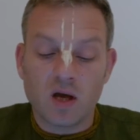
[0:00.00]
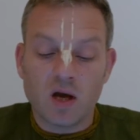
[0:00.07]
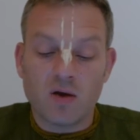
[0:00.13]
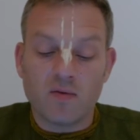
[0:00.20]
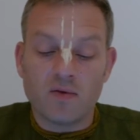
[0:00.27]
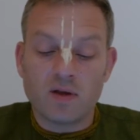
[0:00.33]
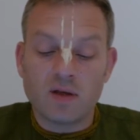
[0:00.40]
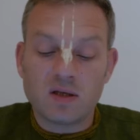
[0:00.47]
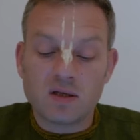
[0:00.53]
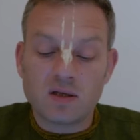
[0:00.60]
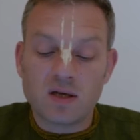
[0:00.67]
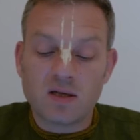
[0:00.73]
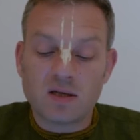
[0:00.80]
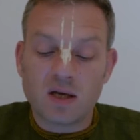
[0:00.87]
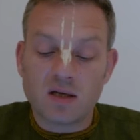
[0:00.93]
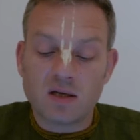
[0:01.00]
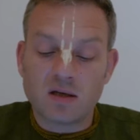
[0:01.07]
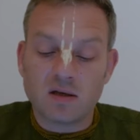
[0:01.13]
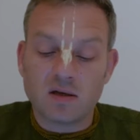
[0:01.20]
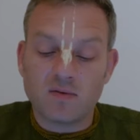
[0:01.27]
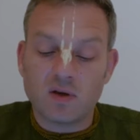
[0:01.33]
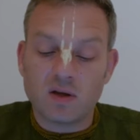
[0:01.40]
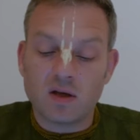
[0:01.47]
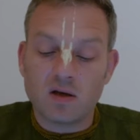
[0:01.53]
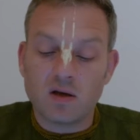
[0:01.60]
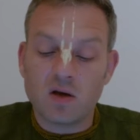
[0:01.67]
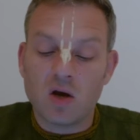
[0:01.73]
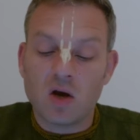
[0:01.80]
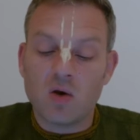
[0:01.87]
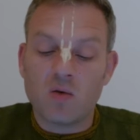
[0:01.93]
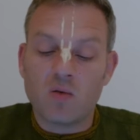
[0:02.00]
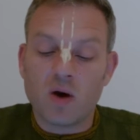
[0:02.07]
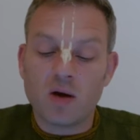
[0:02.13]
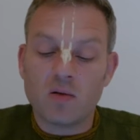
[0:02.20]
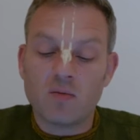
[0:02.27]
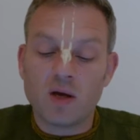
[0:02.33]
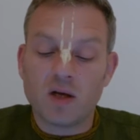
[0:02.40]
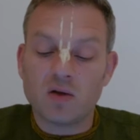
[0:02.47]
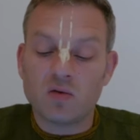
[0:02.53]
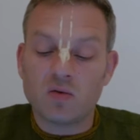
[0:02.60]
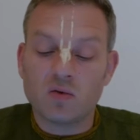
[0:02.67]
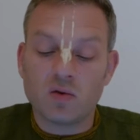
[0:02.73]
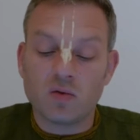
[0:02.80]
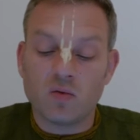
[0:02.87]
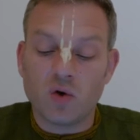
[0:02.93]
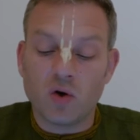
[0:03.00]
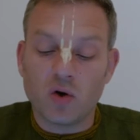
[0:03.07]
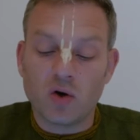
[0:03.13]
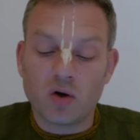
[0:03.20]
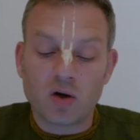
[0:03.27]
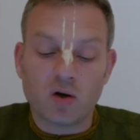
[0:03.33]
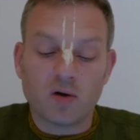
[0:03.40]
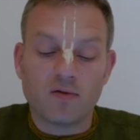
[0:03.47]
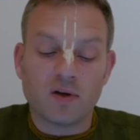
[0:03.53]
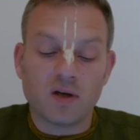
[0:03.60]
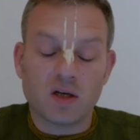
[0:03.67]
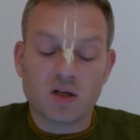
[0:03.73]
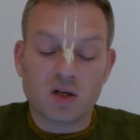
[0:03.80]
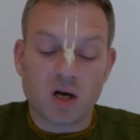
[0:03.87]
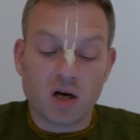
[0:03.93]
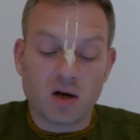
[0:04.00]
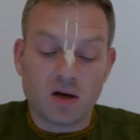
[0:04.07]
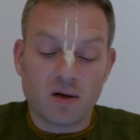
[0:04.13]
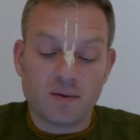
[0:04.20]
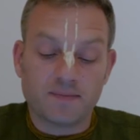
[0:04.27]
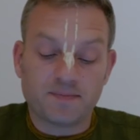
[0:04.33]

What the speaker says: With this necessity within, one may do the work of an Acharya.